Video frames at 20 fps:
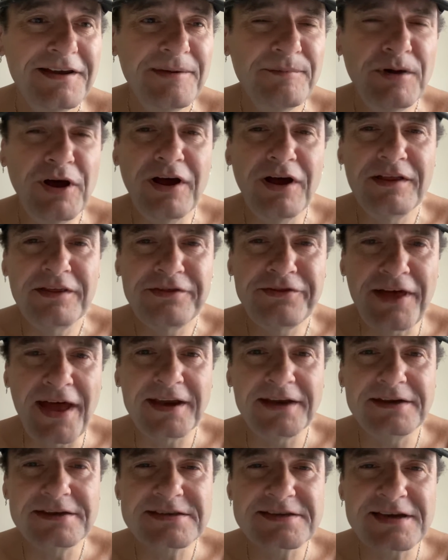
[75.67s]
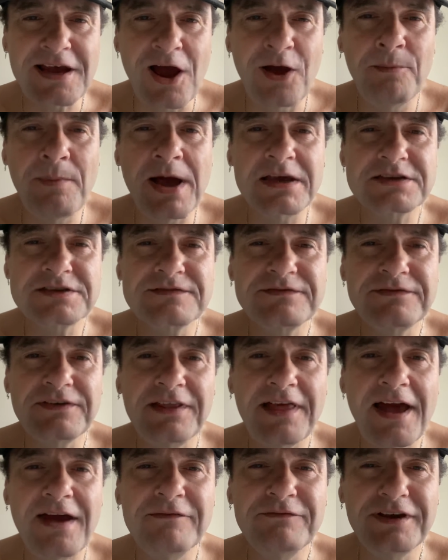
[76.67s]
But thank you so much for
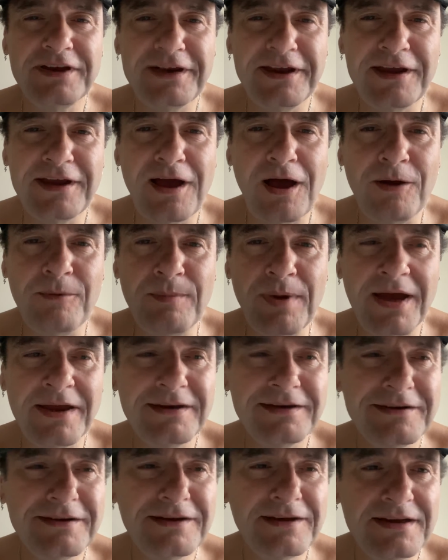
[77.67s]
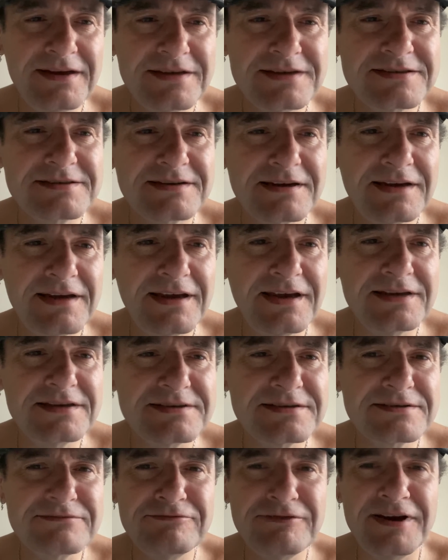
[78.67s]
that video, mate. It's
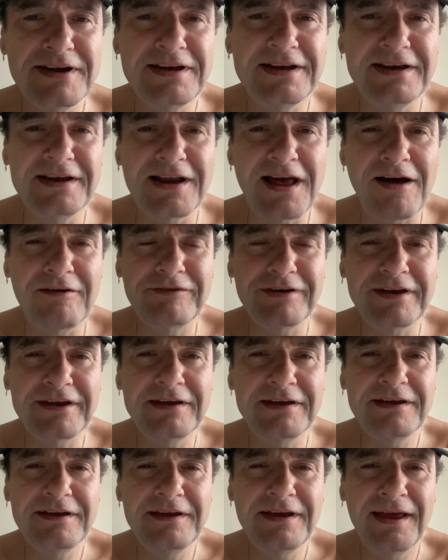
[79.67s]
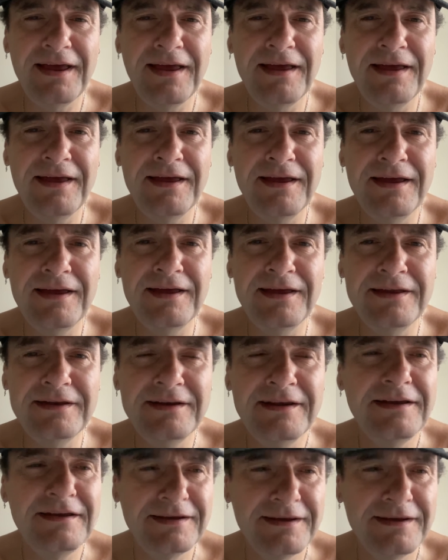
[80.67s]
it's really lovely and